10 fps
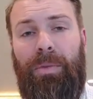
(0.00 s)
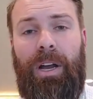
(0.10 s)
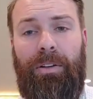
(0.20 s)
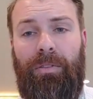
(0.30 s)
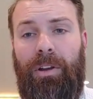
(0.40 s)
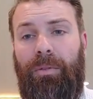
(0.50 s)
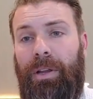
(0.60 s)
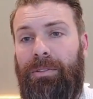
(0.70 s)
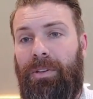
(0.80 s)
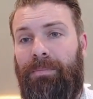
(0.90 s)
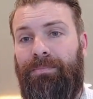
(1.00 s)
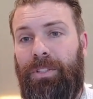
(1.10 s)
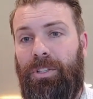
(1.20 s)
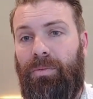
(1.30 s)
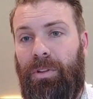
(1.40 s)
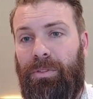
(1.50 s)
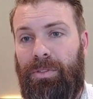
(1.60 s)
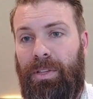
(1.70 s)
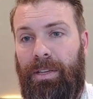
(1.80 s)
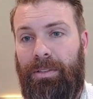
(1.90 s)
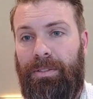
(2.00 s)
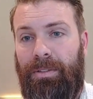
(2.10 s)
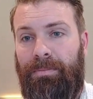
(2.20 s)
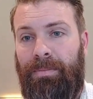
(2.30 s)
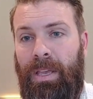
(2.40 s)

be on it right away. So just one of those things. So